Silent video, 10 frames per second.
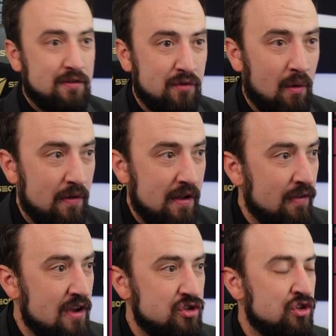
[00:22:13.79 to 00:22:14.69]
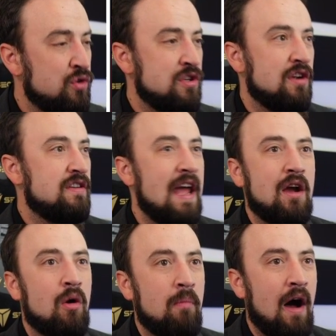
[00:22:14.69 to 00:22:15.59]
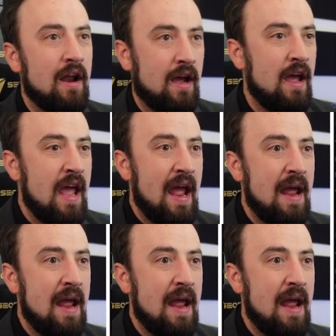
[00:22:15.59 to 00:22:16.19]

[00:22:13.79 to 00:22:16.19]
to throw in there unless you're using Nekomata